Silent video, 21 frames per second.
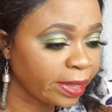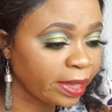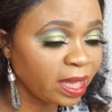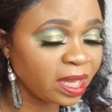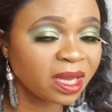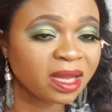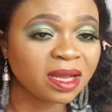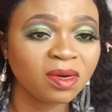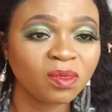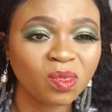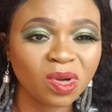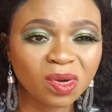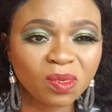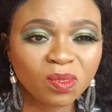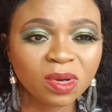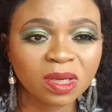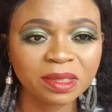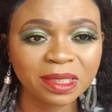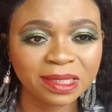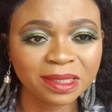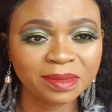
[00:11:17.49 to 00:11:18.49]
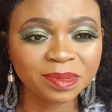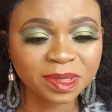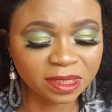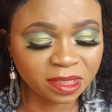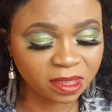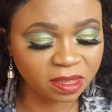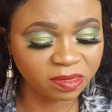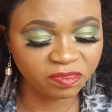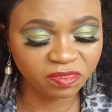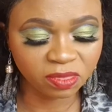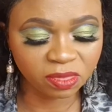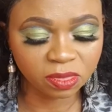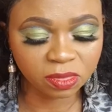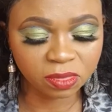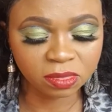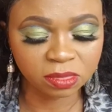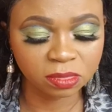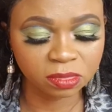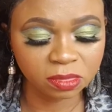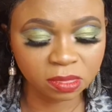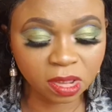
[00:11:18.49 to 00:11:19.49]
I can wear one lipstick
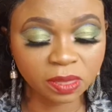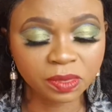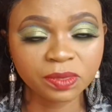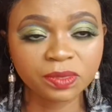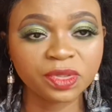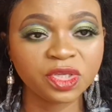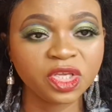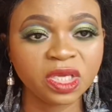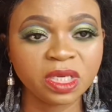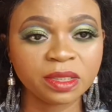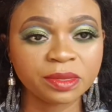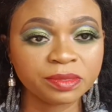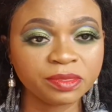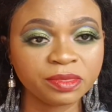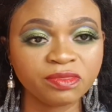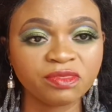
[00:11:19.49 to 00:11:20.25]
for a whole year